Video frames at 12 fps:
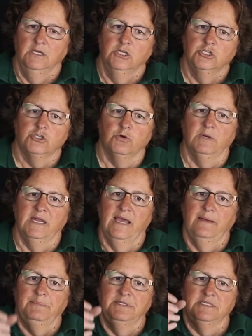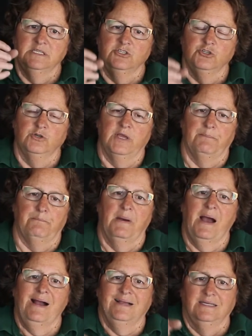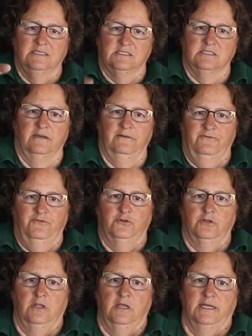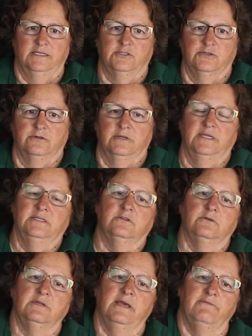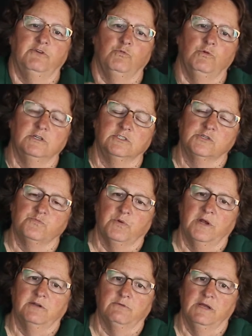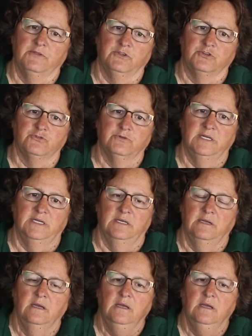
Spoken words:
So what happens is you get pockets of fertilizer and don't have it well spread around the tree.